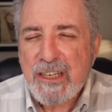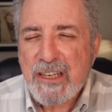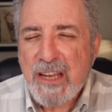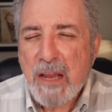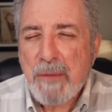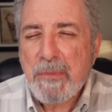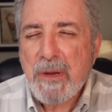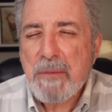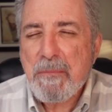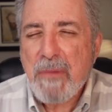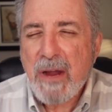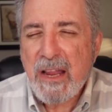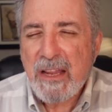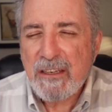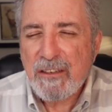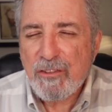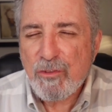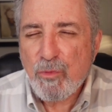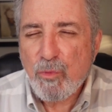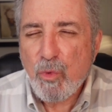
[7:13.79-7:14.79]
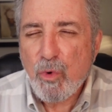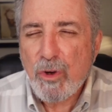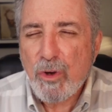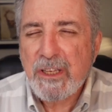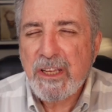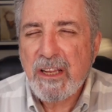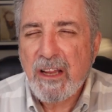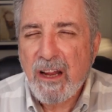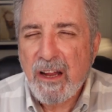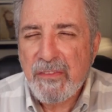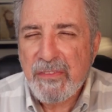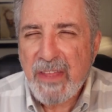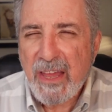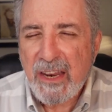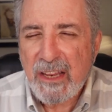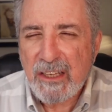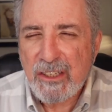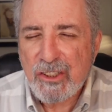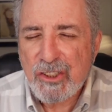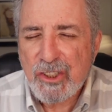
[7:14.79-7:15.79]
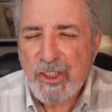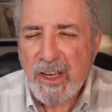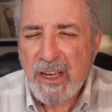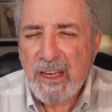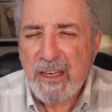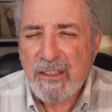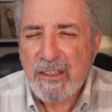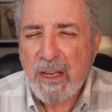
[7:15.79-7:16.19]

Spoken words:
Now my mind is working on that exchange.